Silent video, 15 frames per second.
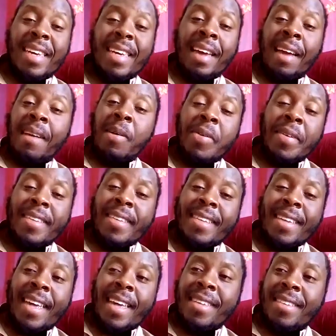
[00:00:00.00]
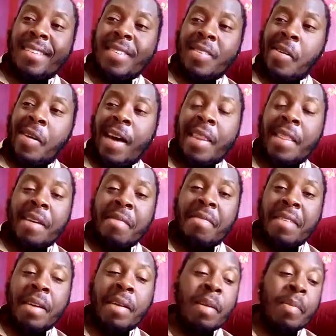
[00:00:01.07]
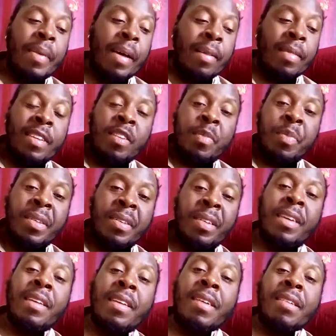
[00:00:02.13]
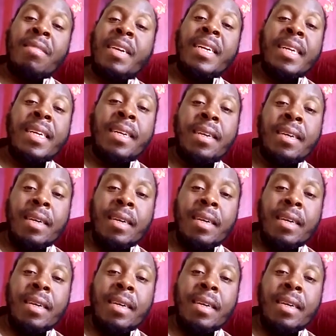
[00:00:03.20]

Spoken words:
anyone says or how they feel about this particular reading.